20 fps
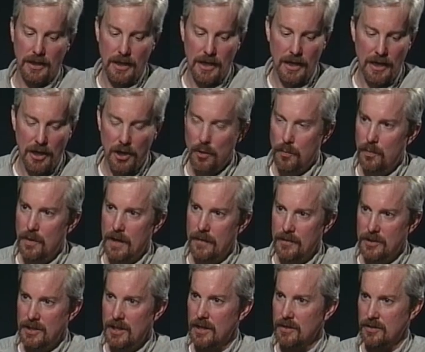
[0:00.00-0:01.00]
and I hope we have
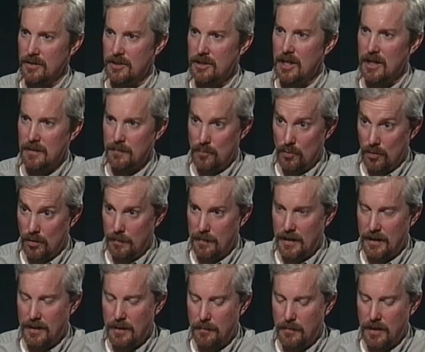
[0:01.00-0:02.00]
a chance to talk more
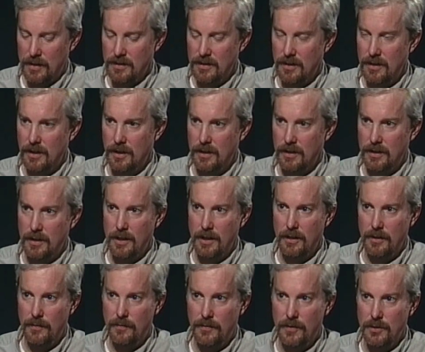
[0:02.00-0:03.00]
about the bison hunt
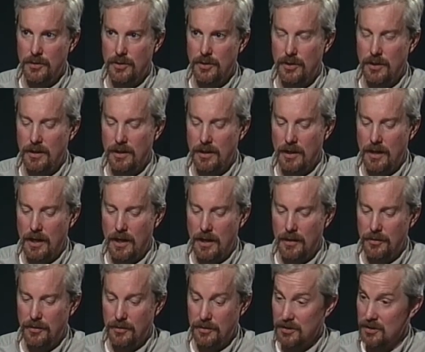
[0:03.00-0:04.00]
in the future.
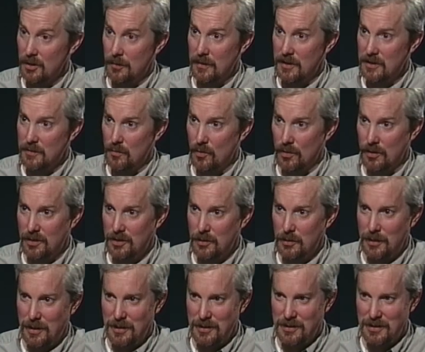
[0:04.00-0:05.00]
There's so much more
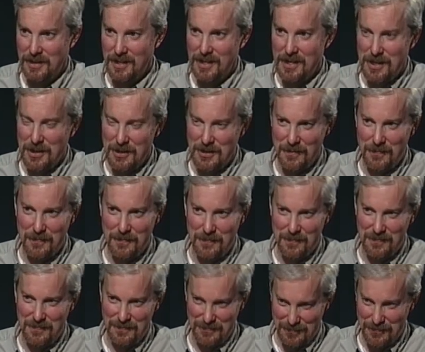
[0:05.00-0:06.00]
to it, as you
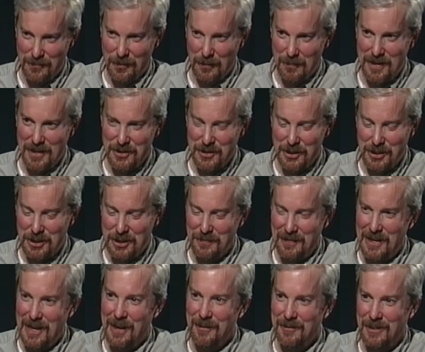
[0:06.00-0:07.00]
were mentioning to
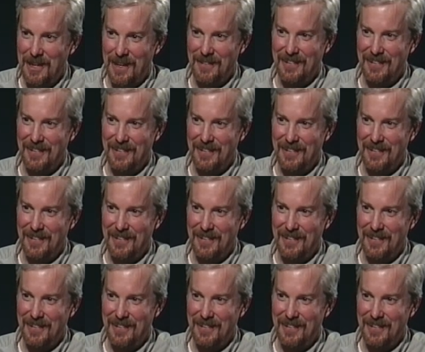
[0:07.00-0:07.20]
me off camera.